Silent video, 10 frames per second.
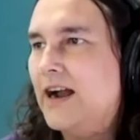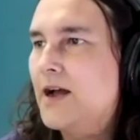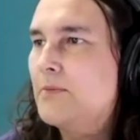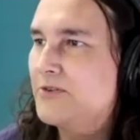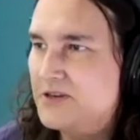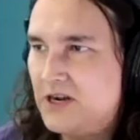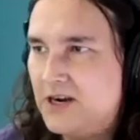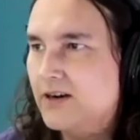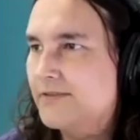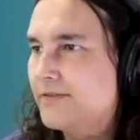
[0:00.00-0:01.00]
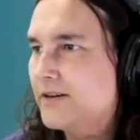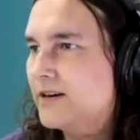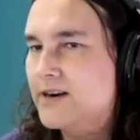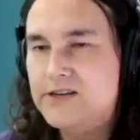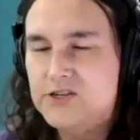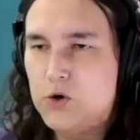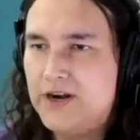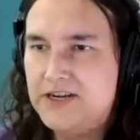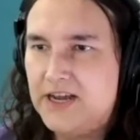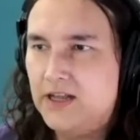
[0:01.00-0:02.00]
I'm a photographer,
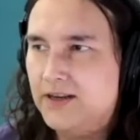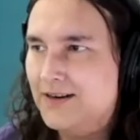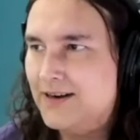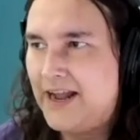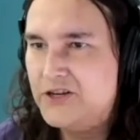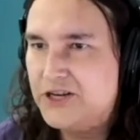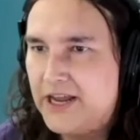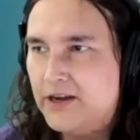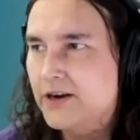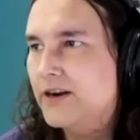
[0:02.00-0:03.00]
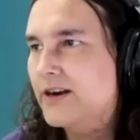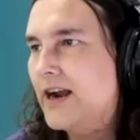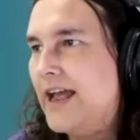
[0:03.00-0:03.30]
storyteller, educator,